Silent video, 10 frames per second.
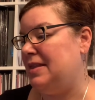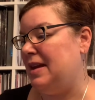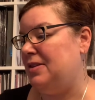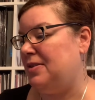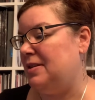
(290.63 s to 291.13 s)

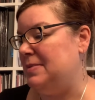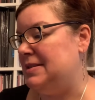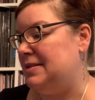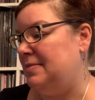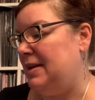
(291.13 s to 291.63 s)
that you're going to be
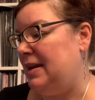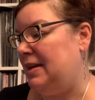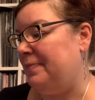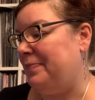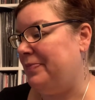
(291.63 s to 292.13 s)

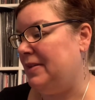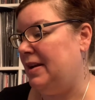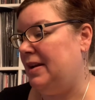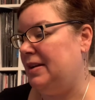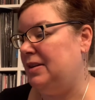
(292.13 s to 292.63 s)
submitting.
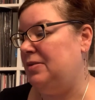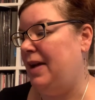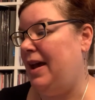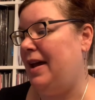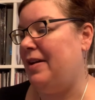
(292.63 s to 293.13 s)
You
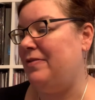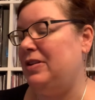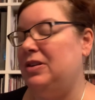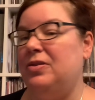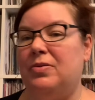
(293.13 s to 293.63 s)
have
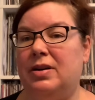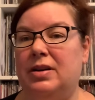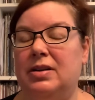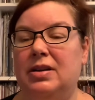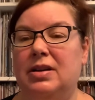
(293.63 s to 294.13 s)
your